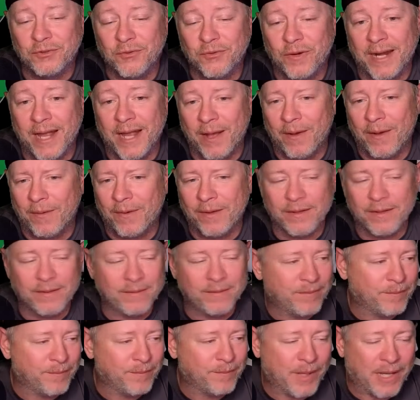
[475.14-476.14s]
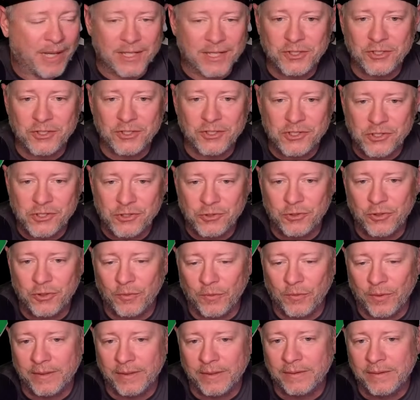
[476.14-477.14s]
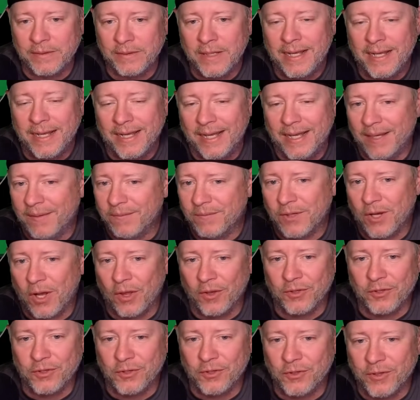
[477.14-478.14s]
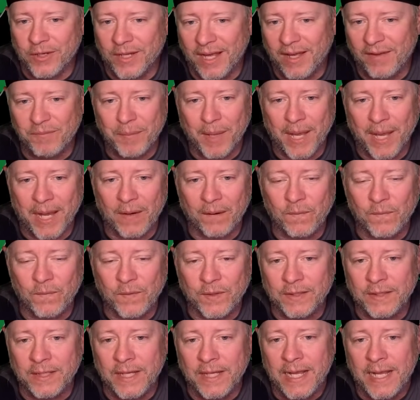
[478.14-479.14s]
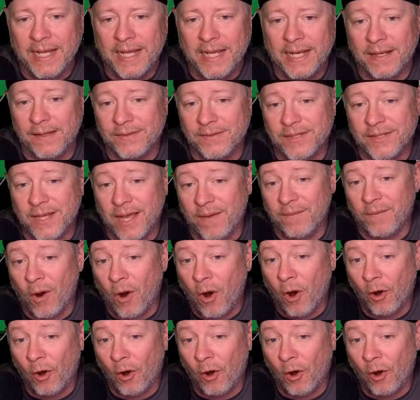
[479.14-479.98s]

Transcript: So right now on my shooter one, I have Call of Duty, I have Battlefield, and I also have